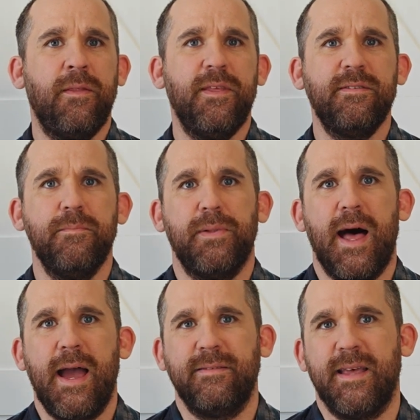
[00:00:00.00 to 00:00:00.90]
This
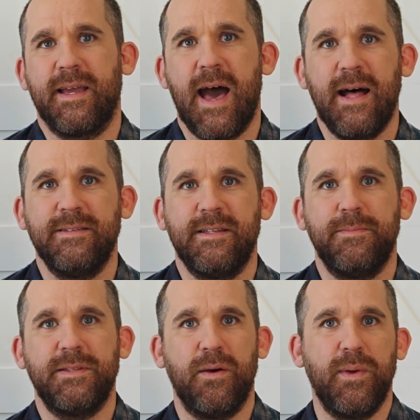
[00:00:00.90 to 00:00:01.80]
implies that
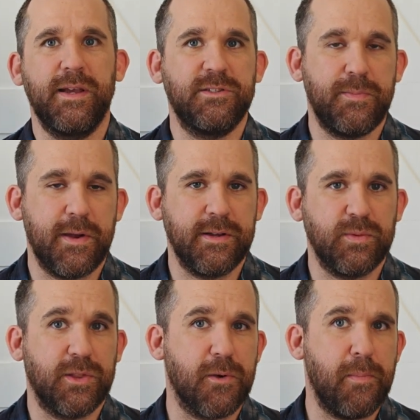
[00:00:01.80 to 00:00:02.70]
concepts that we
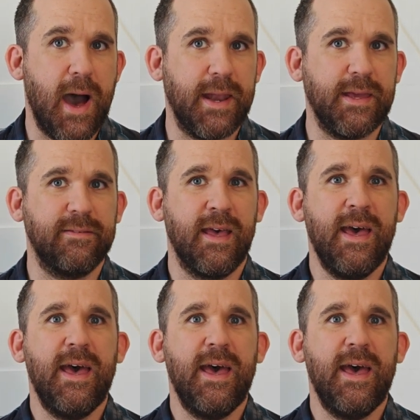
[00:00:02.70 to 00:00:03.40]
experience with our bodies